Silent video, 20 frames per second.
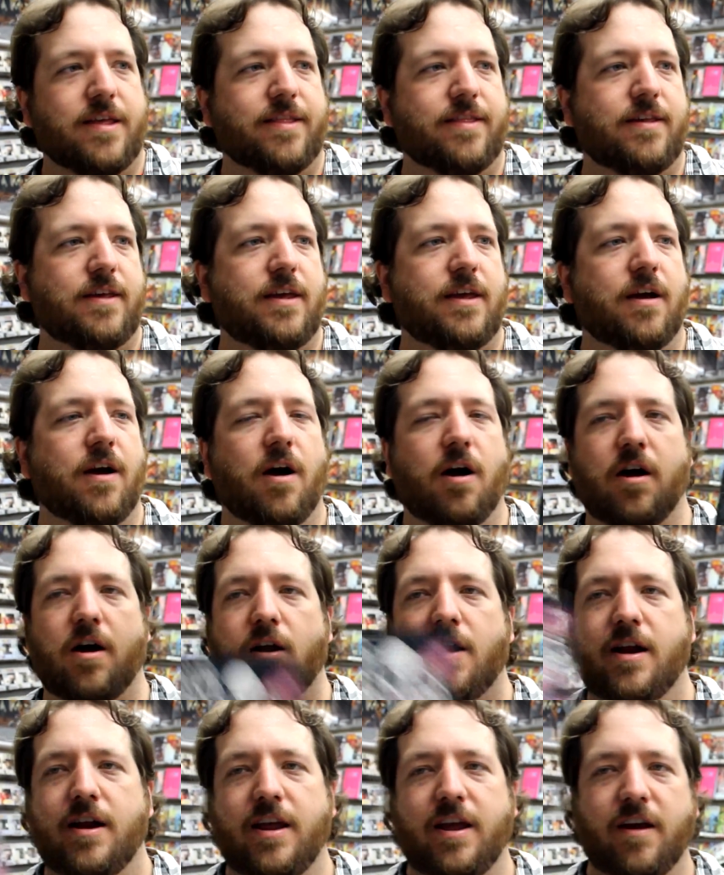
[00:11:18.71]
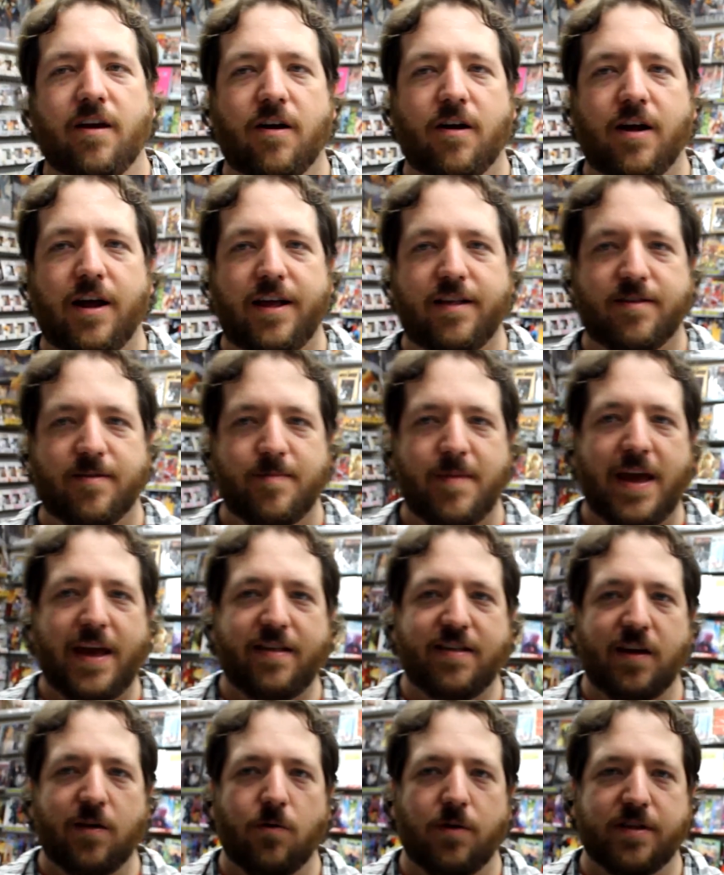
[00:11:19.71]
The art in here is
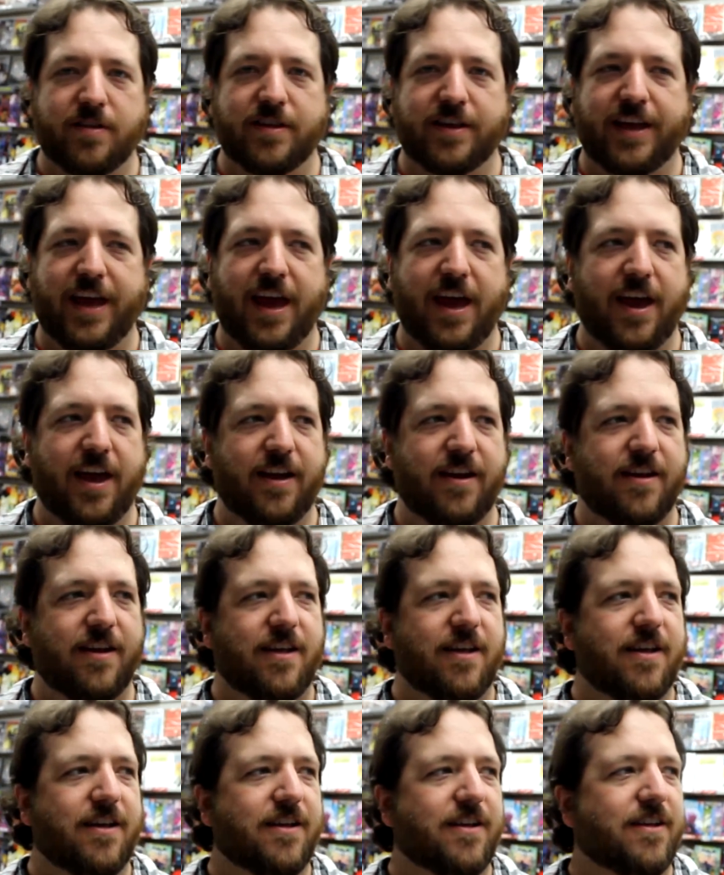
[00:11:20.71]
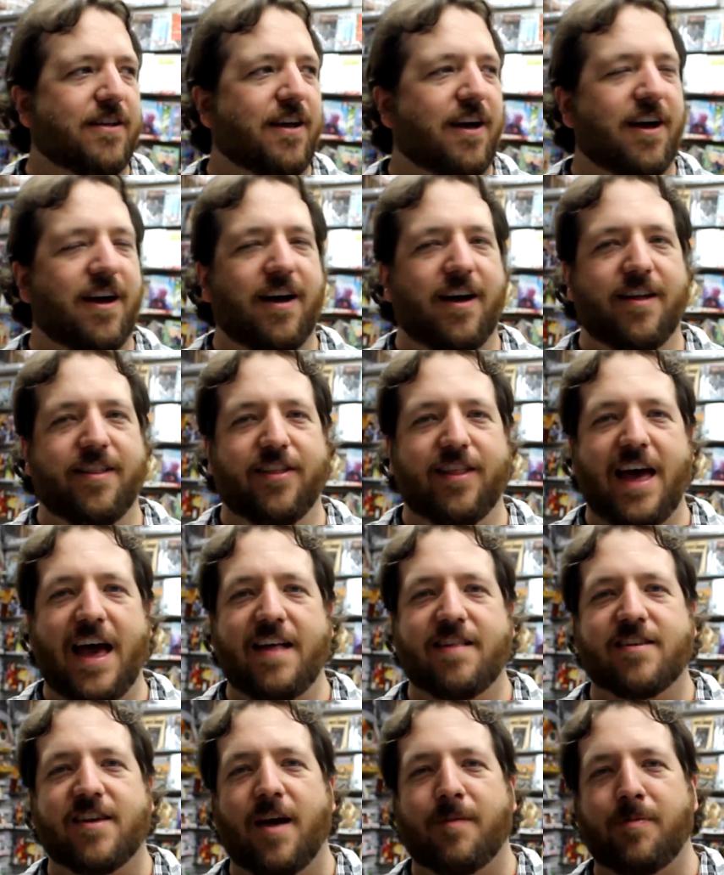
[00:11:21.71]
amazing once again. The
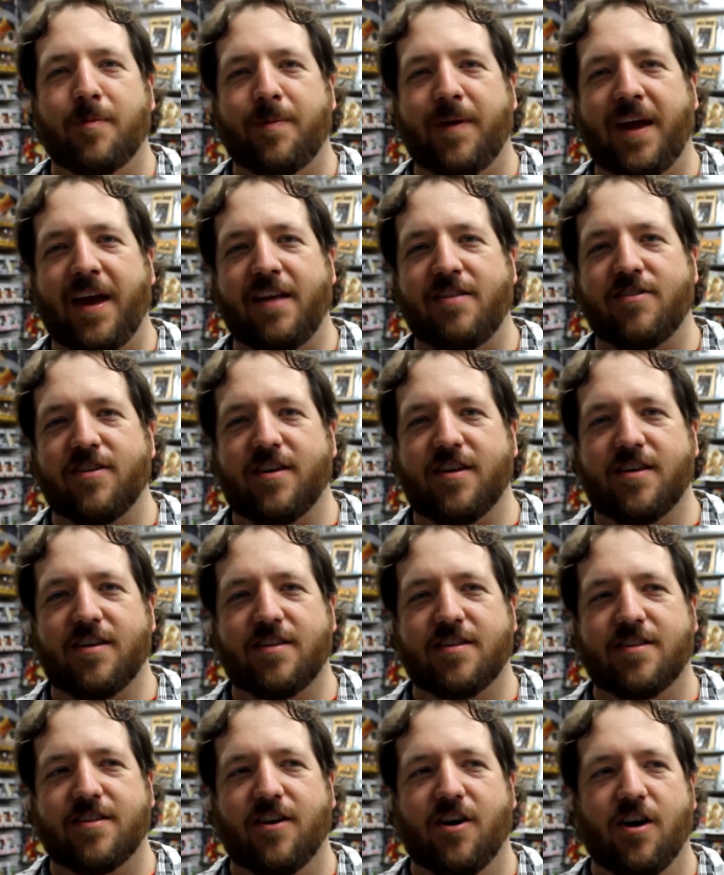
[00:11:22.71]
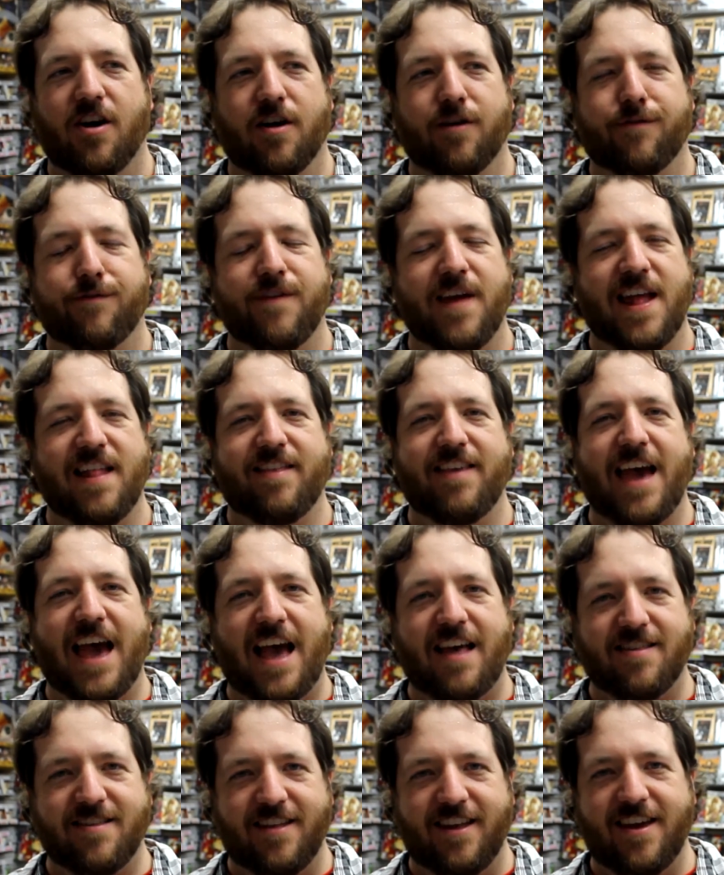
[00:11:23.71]
last couple pages are
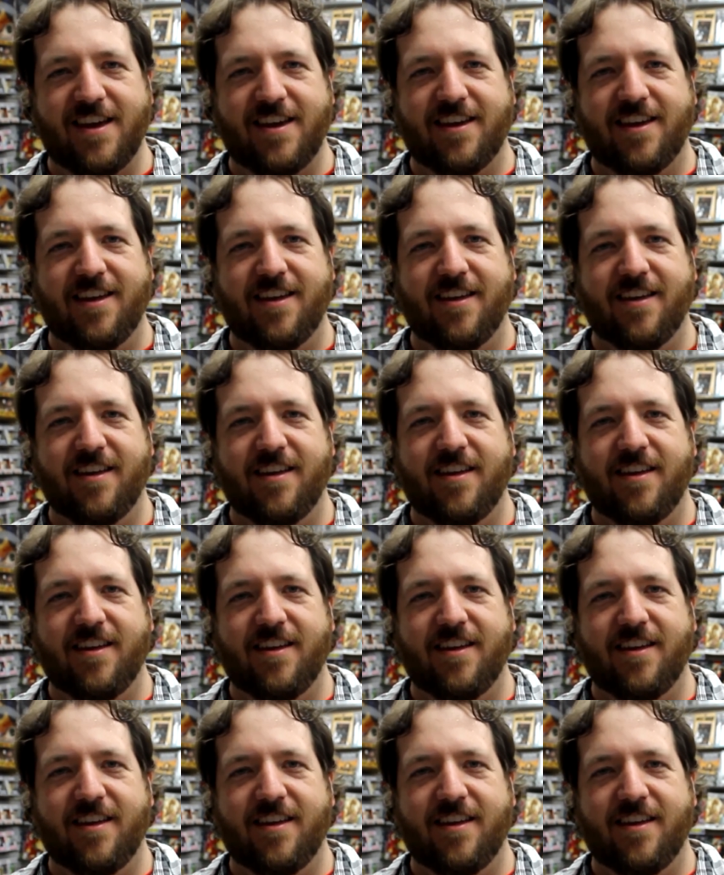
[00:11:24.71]
fantastic.